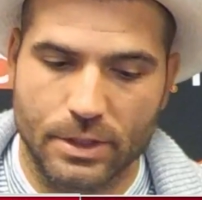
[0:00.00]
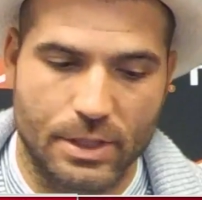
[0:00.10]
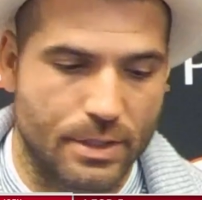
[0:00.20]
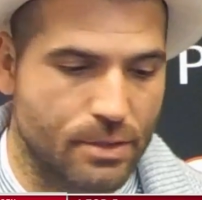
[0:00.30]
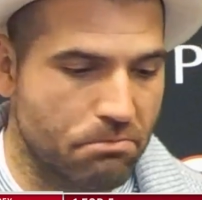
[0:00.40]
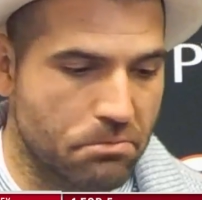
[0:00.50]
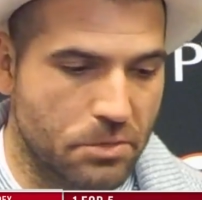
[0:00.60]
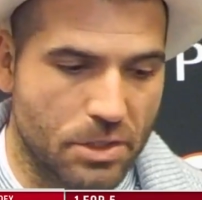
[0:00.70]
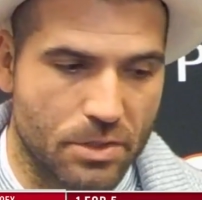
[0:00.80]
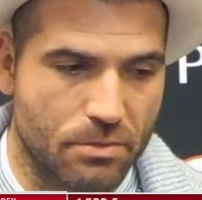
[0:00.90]

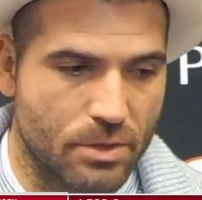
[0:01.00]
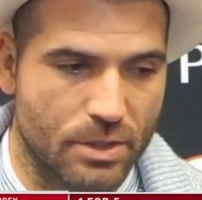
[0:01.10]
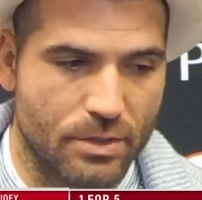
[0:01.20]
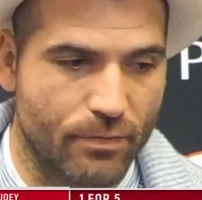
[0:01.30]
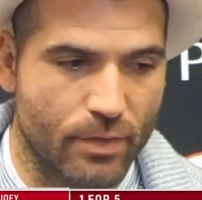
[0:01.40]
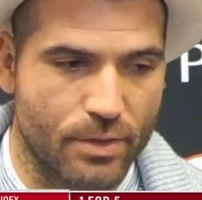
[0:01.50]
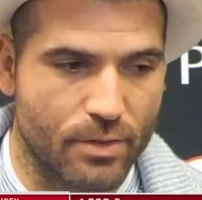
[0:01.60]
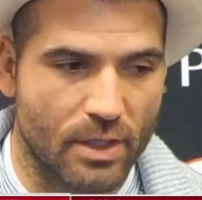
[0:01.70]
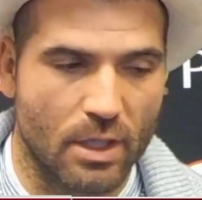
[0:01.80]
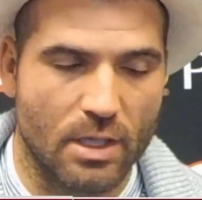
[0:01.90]
just a
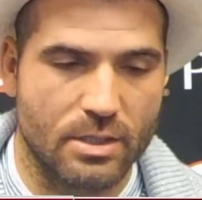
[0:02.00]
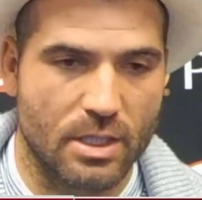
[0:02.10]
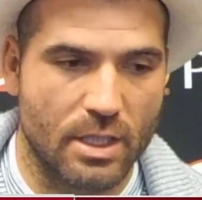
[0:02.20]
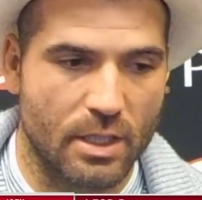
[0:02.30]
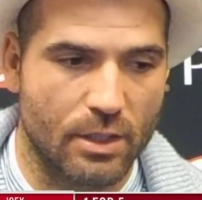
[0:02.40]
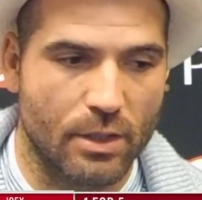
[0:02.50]
frustrating loss today.